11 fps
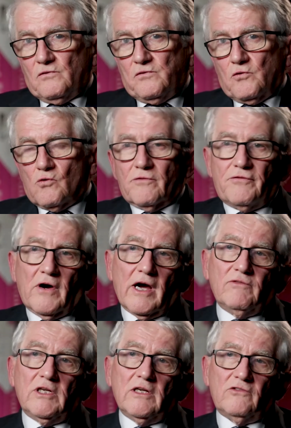4 or
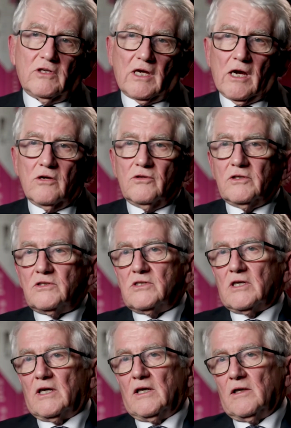5 years ago that
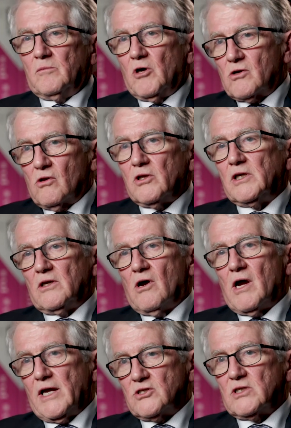my colleague and
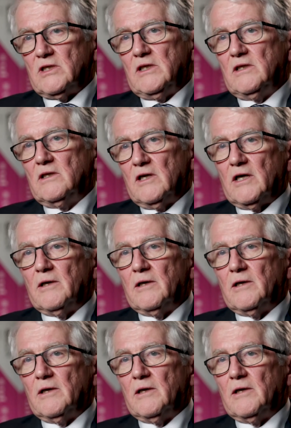I actually